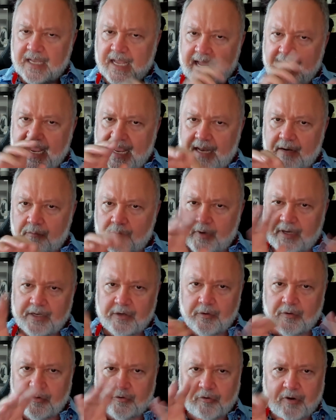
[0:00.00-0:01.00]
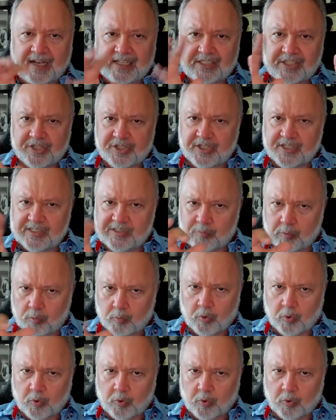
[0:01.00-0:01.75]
and we knew the transitions would